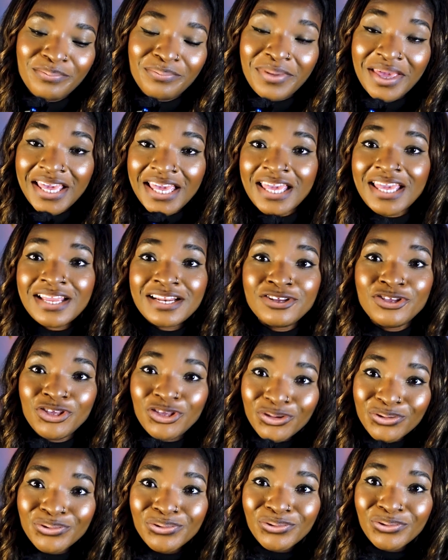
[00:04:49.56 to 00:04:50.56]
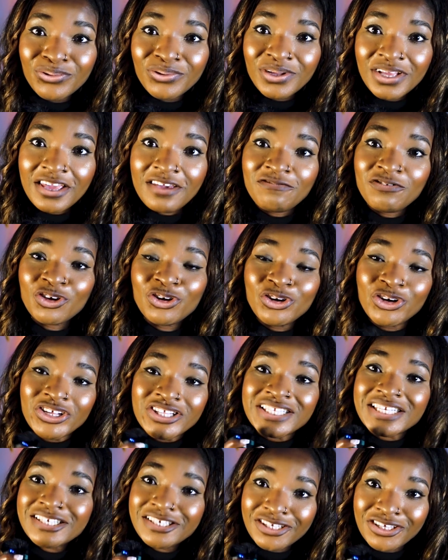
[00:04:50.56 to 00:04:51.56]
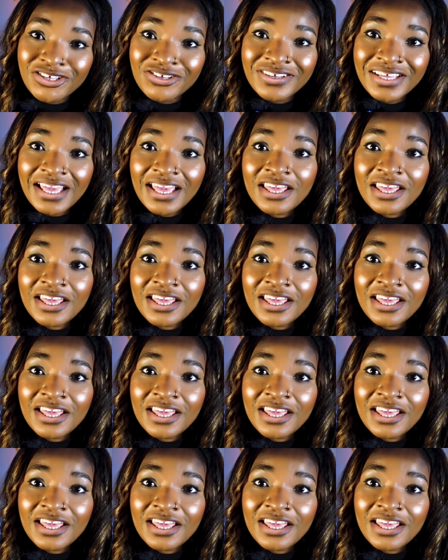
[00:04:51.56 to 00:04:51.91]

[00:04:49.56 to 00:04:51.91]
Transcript: making you, if you're not in the UK,